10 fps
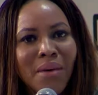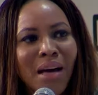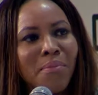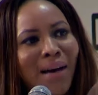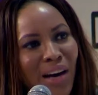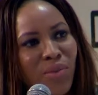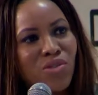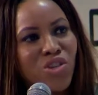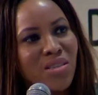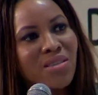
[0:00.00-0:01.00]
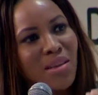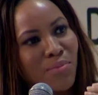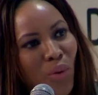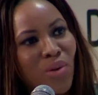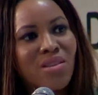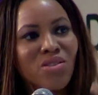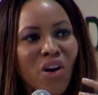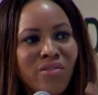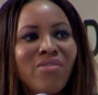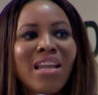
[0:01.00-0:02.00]
about just the importance
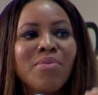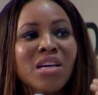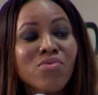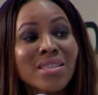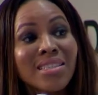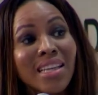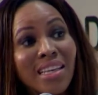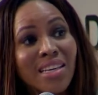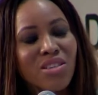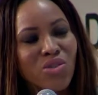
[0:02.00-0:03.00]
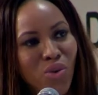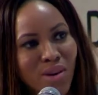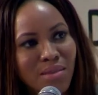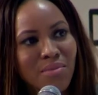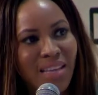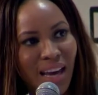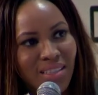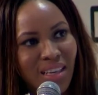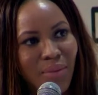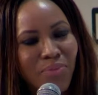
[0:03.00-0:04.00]
of developing a resilient tourism
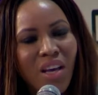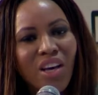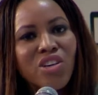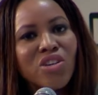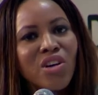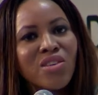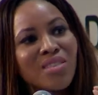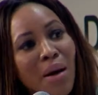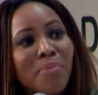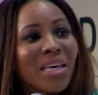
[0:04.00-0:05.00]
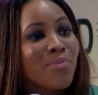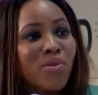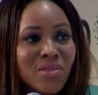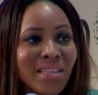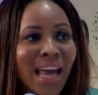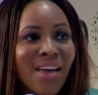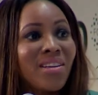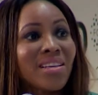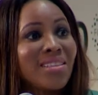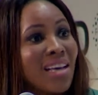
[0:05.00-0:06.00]
sector. Some people say that
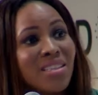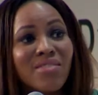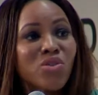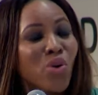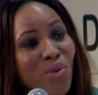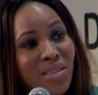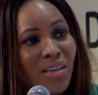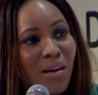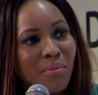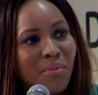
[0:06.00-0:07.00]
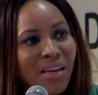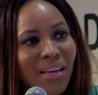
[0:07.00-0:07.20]
excessive tourism